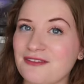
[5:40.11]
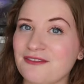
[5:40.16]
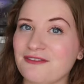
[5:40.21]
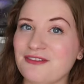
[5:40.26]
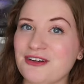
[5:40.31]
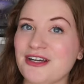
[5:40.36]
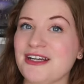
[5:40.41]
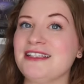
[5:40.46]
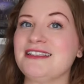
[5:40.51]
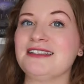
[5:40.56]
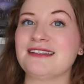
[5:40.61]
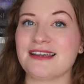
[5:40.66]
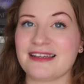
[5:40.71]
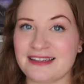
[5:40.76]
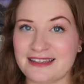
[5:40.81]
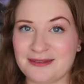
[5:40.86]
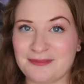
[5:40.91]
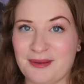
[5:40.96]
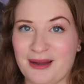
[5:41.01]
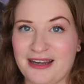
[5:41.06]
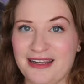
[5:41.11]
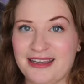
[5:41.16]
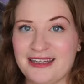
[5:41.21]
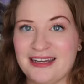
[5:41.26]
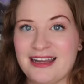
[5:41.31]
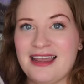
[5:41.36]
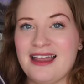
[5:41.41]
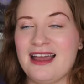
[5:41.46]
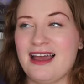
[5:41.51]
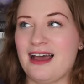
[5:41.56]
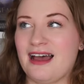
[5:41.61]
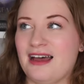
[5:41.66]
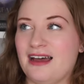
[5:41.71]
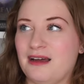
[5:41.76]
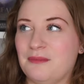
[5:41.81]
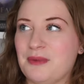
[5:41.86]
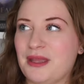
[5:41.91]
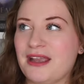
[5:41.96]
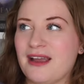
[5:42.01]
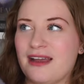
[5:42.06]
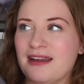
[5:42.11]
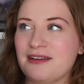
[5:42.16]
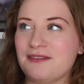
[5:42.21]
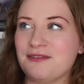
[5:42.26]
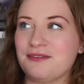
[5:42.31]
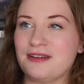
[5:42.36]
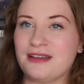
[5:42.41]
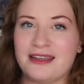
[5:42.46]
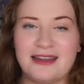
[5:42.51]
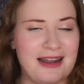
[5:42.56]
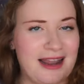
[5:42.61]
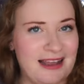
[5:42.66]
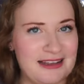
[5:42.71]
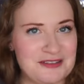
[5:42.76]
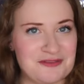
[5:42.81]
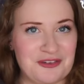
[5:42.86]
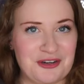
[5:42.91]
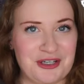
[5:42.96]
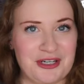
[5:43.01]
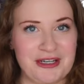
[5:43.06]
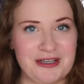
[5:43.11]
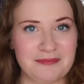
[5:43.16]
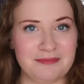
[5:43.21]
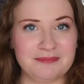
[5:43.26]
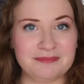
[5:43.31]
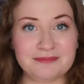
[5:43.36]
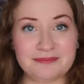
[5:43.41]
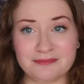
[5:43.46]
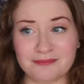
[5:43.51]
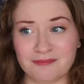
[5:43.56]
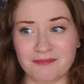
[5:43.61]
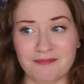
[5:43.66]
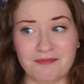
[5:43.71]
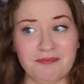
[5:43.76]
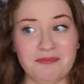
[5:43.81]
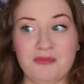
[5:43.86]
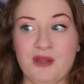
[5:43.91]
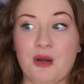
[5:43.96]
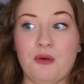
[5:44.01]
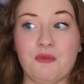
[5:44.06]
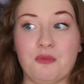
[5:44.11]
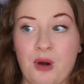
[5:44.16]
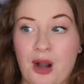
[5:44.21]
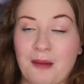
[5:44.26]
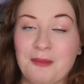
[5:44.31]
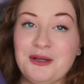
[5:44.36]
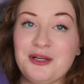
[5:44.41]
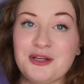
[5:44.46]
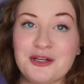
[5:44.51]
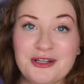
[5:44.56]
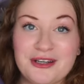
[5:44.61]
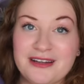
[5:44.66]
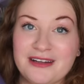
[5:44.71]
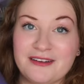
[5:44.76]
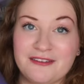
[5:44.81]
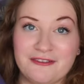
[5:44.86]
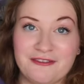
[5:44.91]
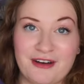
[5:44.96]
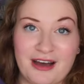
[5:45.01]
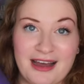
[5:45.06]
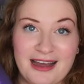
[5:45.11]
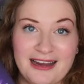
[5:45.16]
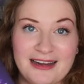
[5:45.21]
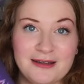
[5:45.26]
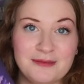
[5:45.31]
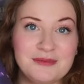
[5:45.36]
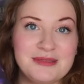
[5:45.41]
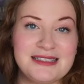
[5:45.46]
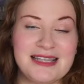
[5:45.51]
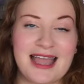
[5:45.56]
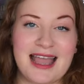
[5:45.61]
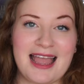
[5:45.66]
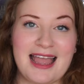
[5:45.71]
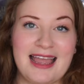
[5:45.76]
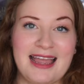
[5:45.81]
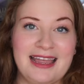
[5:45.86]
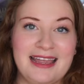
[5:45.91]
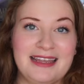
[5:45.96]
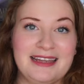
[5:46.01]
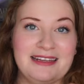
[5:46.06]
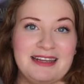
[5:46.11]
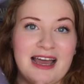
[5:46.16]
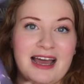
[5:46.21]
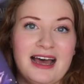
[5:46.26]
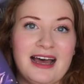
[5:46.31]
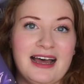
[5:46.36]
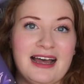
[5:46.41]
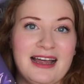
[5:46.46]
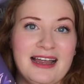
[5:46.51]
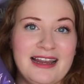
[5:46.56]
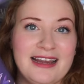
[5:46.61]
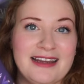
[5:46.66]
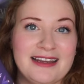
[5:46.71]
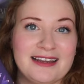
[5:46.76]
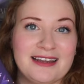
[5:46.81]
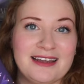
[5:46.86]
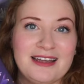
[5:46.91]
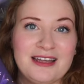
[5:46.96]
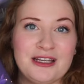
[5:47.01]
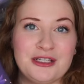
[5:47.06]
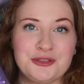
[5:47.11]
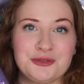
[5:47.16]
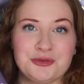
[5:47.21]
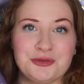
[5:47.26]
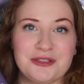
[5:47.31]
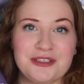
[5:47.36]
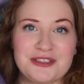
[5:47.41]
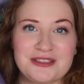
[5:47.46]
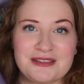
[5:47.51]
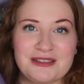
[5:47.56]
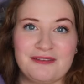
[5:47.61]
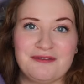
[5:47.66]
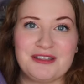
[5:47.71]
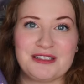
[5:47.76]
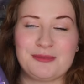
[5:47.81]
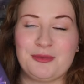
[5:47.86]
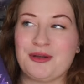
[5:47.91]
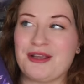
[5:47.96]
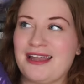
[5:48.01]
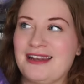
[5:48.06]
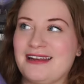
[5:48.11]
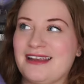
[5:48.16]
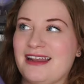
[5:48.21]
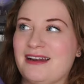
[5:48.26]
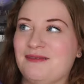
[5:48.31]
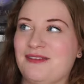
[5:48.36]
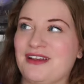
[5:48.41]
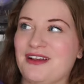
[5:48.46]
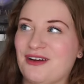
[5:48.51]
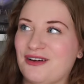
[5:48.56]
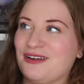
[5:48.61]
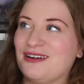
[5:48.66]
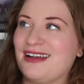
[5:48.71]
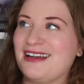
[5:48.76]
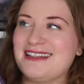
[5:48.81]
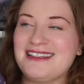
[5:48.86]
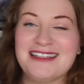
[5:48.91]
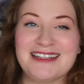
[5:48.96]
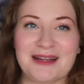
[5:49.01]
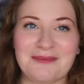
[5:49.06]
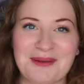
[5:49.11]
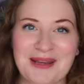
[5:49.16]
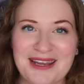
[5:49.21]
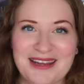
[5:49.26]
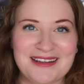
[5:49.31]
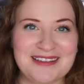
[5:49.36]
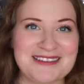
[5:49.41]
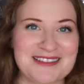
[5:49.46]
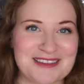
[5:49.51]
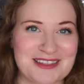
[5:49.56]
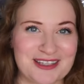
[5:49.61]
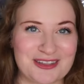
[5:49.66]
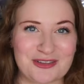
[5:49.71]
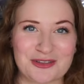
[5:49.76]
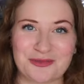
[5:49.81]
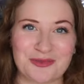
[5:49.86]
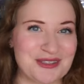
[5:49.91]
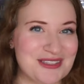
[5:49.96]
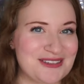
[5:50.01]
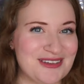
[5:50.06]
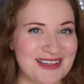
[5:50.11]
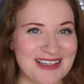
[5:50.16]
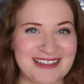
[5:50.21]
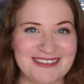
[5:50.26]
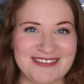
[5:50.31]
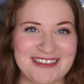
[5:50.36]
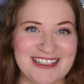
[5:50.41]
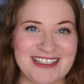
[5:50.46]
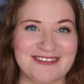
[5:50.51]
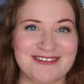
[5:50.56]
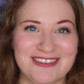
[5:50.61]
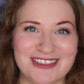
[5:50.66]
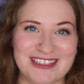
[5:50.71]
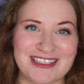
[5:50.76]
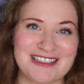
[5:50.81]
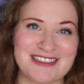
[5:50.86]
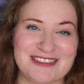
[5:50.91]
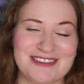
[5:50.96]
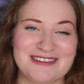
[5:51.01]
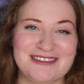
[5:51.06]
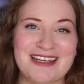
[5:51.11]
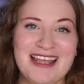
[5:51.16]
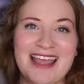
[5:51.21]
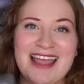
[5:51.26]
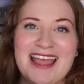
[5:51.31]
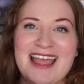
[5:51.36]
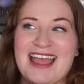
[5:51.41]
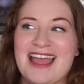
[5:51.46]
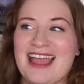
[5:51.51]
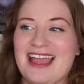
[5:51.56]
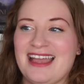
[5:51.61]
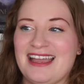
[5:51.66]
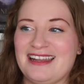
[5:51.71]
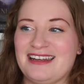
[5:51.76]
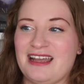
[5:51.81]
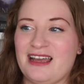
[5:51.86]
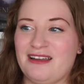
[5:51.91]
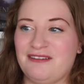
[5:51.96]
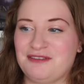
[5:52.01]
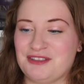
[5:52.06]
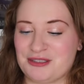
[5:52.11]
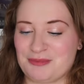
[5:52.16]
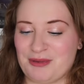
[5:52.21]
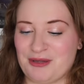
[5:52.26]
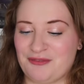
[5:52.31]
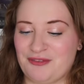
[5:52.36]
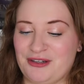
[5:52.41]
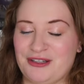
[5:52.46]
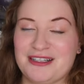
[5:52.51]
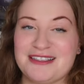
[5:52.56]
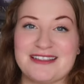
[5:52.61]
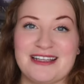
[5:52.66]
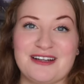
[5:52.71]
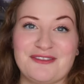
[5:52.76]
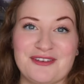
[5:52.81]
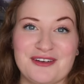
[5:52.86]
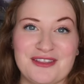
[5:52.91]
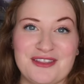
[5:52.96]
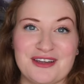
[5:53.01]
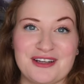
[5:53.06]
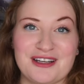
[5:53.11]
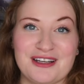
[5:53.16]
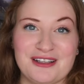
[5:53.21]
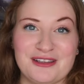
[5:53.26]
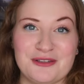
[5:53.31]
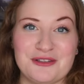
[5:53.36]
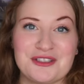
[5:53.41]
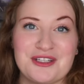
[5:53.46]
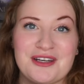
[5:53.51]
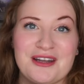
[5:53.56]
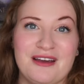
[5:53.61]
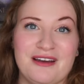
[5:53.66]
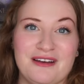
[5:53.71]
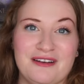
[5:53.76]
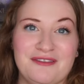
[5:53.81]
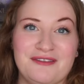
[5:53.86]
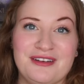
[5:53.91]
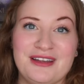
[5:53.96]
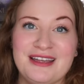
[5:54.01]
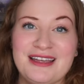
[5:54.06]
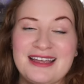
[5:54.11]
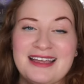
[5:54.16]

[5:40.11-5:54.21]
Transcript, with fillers: very delighted by it. It has very Robin Hood vibes, and I truly just love this book. And again, I'm like, oh, I need to get my hands on the third one so I can read it really soon. And I've just been very excited for the conclusion of